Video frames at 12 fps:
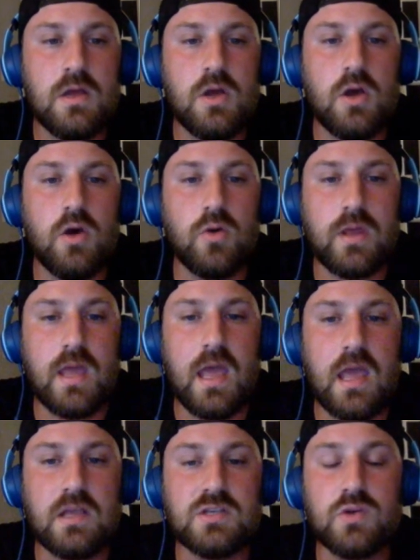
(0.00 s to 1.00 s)

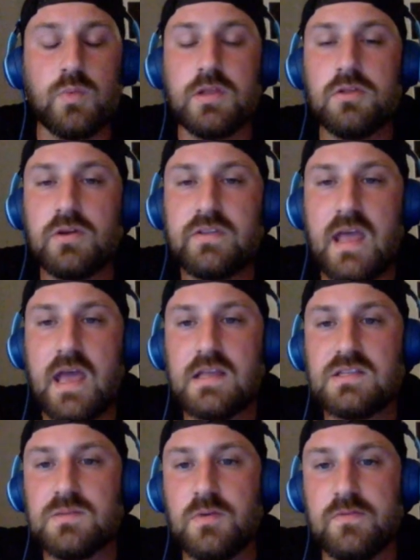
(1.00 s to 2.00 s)
Okay, so we looked
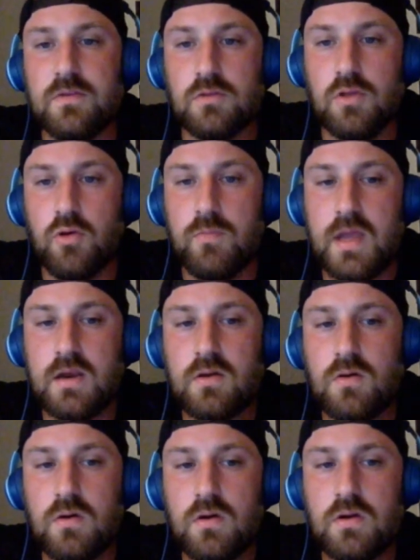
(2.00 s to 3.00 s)
at some of the low mana
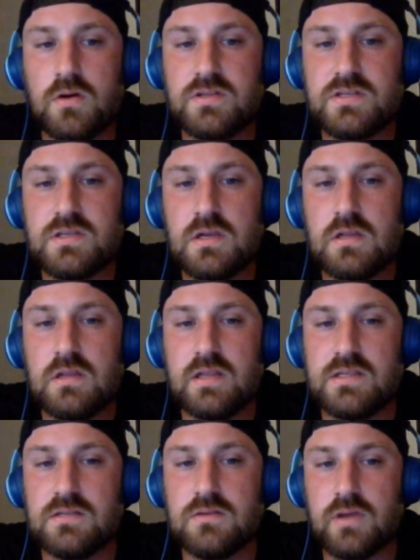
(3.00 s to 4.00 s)
cards.
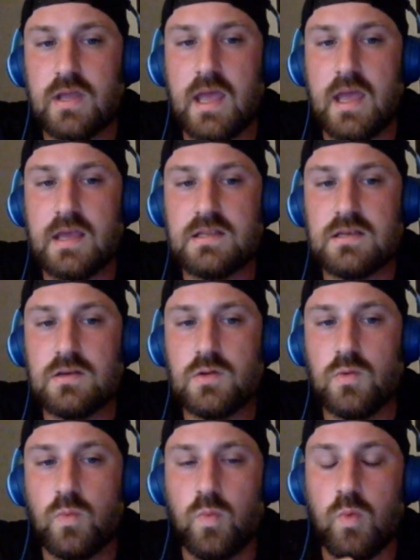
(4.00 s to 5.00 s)
Let's look at
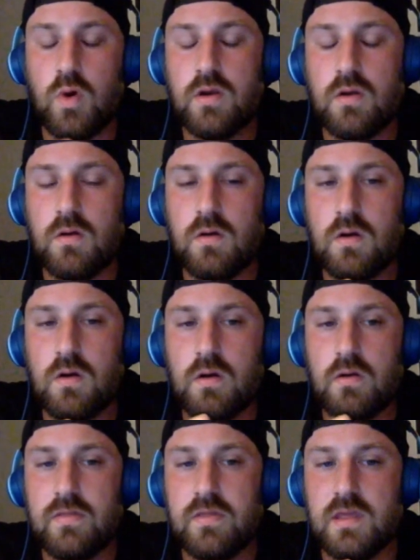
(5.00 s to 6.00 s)
what
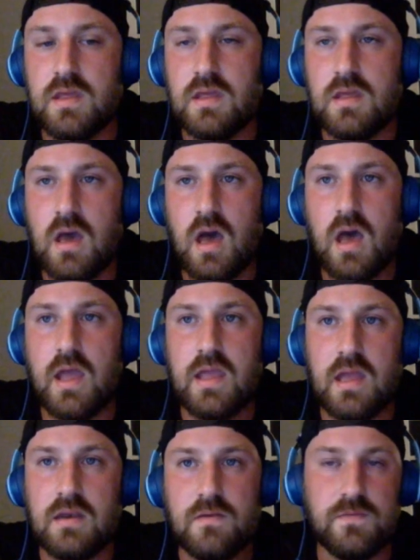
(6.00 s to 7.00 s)
are the high
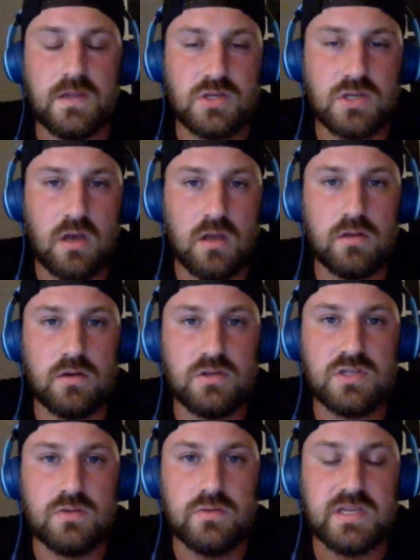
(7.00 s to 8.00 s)
end of each color.
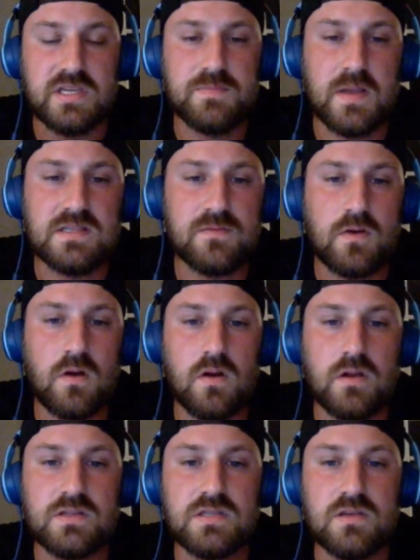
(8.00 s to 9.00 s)
So the expensive
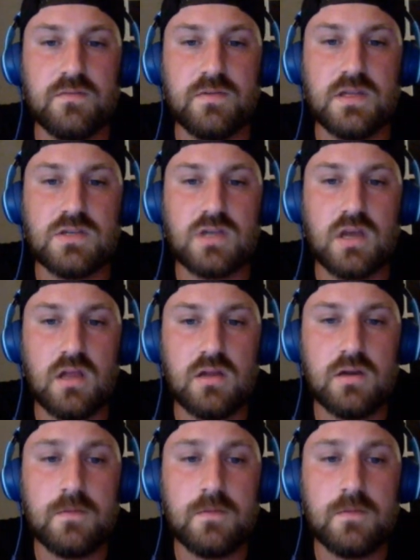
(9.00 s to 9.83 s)
cards of each color.